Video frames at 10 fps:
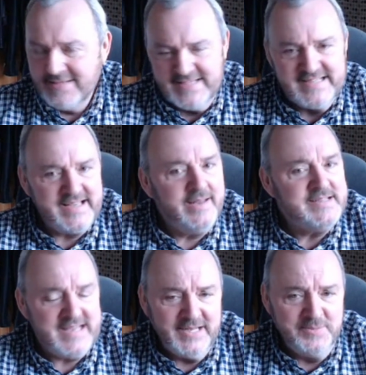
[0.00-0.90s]
this is
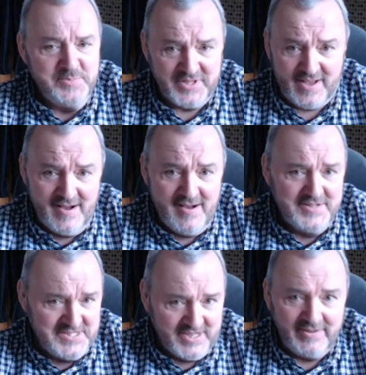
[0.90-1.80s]
Dennis Adams, the car
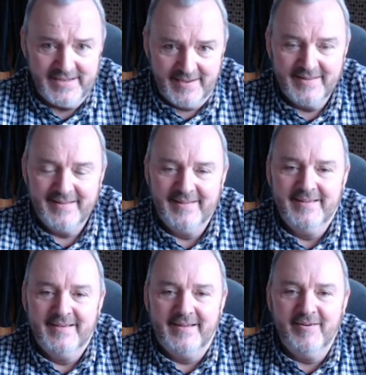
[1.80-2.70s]
designer.
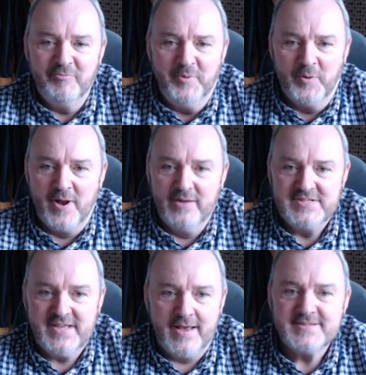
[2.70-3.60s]
And I've built one of
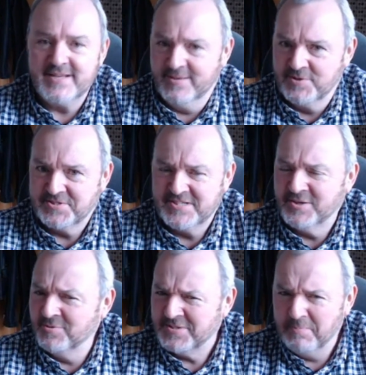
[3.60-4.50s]
his kits and he wants to
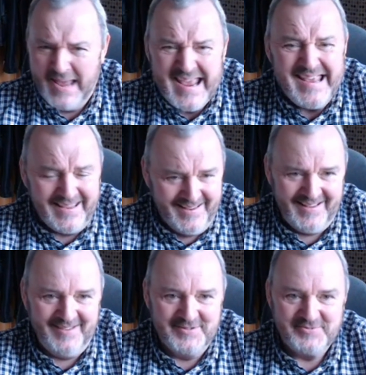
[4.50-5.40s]
talk to me.
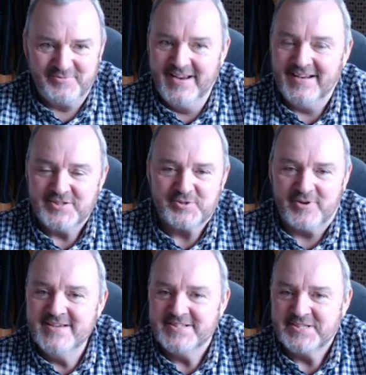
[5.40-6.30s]
It was a really
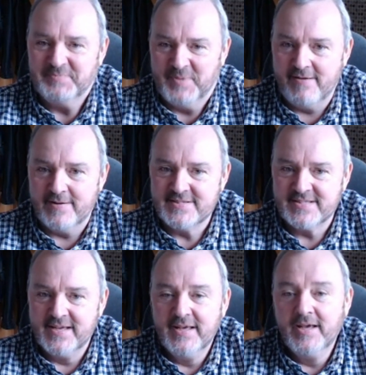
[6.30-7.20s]
strange
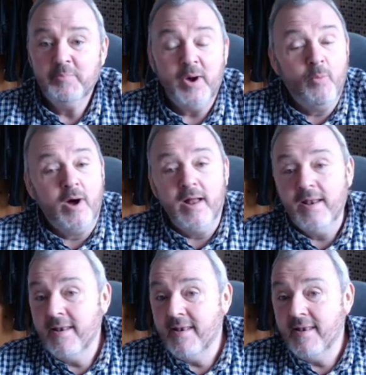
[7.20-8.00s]
experience. But what a